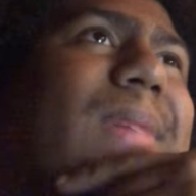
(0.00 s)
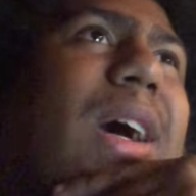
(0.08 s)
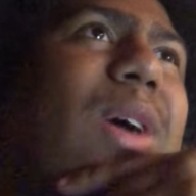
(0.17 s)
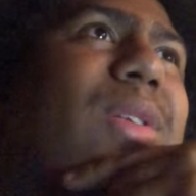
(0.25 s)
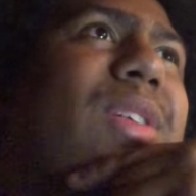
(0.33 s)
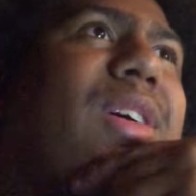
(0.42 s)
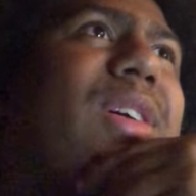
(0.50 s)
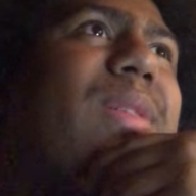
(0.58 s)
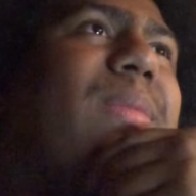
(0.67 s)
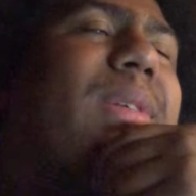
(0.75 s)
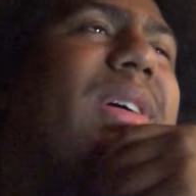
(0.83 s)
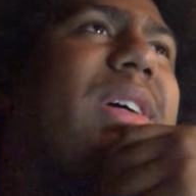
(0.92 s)
I don't
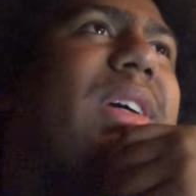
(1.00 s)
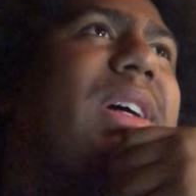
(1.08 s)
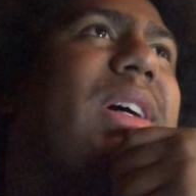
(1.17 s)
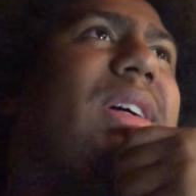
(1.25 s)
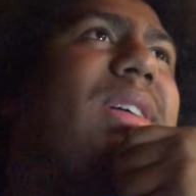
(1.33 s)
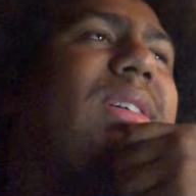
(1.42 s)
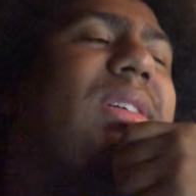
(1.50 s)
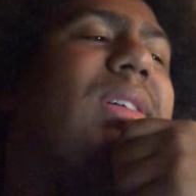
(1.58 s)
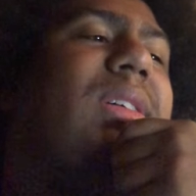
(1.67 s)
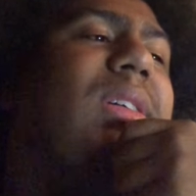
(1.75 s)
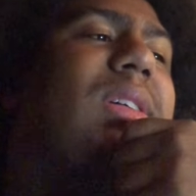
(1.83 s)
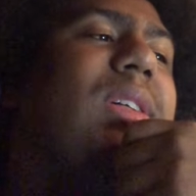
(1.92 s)
know. But yeah,
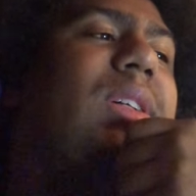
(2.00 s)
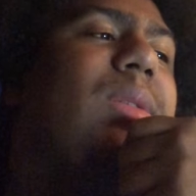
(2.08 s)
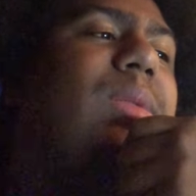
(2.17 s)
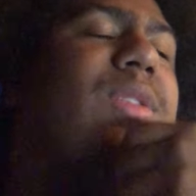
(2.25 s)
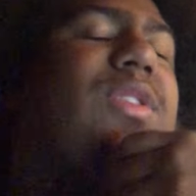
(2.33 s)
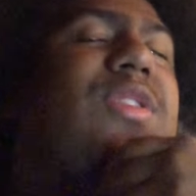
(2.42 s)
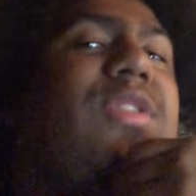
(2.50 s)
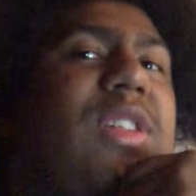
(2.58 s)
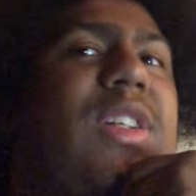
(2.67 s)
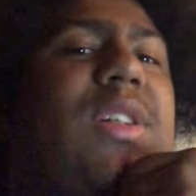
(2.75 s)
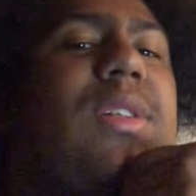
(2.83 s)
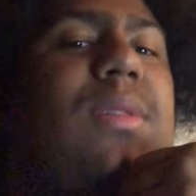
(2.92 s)
we'll
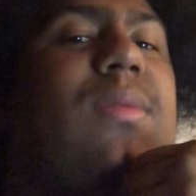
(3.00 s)
see.